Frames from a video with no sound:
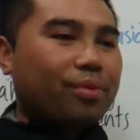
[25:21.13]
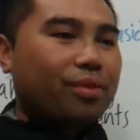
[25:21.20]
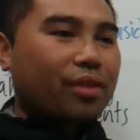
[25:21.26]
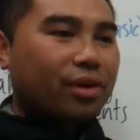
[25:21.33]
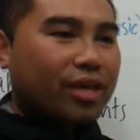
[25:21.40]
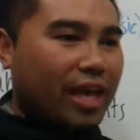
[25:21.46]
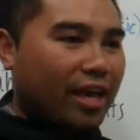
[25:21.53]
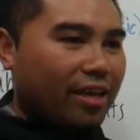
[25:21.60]

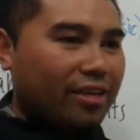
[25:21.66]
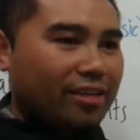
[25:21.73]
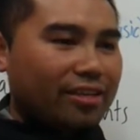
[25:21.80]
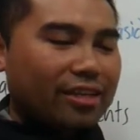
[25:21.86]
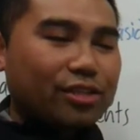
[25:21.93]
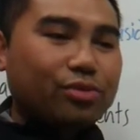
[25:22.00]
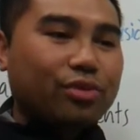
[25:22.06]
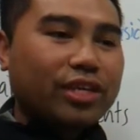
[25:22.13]
Okay,
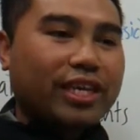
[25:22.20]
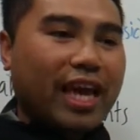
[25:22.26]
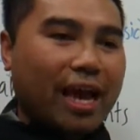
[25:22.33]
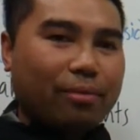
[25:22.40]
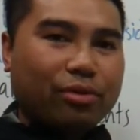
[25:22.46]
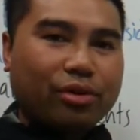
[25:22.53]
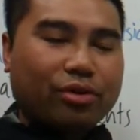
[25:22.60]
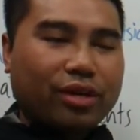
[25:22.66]
let's
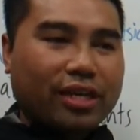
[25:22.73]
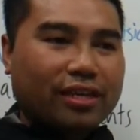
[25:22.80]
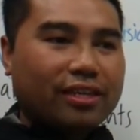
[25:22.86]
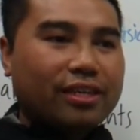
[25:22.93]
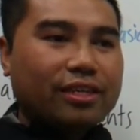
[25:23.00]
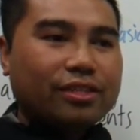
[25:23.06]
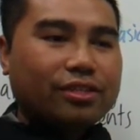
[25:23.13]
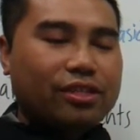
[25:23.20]
recap real quick.
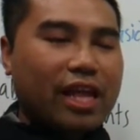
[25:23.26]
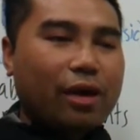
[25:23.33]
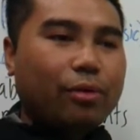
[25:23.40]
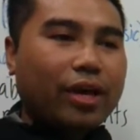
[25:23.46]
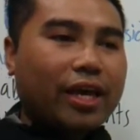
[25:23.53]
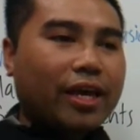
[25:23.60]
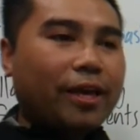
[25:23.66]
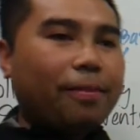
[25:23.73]
So that
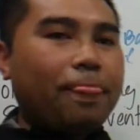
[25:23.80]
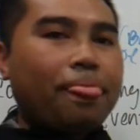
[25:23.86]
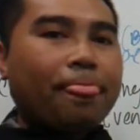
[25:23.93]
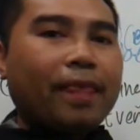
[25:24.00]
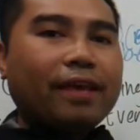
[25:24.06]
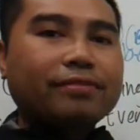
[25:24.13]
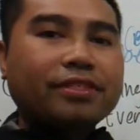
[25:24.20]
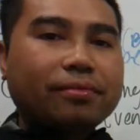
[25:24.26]
way,
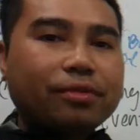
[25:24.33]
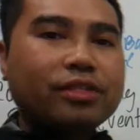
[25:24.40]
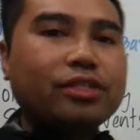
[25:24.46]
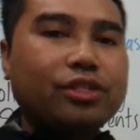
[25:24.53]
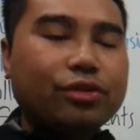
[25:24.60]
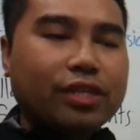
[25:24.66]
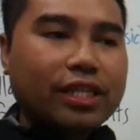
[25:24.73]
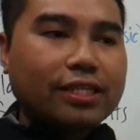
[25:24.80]
if someone's
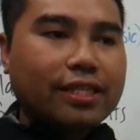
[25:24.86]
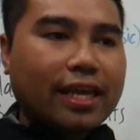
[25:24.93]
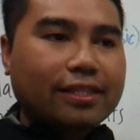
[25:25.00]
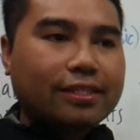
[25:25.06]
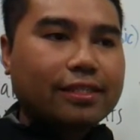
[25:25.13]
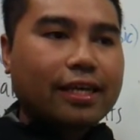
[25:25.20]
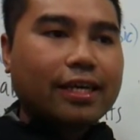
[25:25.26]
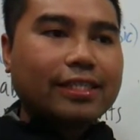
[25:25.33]
doing this
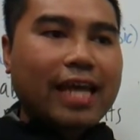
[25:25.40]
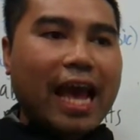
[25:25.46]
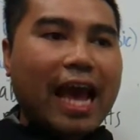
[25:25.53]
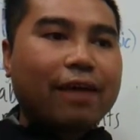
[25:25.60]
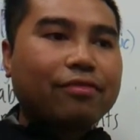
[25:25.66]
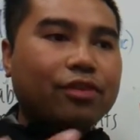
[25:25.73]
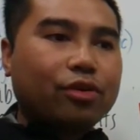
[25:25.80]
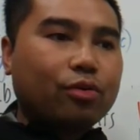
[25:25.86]
exercise
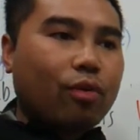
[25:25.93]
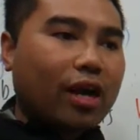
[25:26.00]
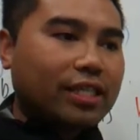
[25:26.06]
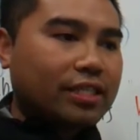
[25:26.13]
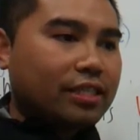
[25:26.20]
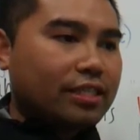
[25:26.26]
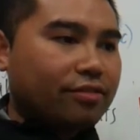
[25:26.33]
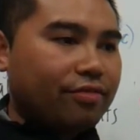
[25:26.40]
after
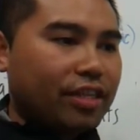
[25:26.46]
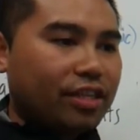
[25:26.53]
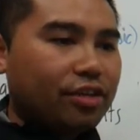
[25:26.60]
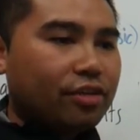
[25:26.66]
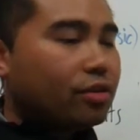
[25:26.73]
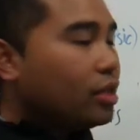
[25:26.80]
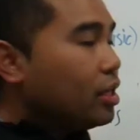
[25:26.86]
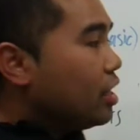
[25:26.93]
watching this
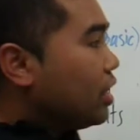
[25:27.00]
video,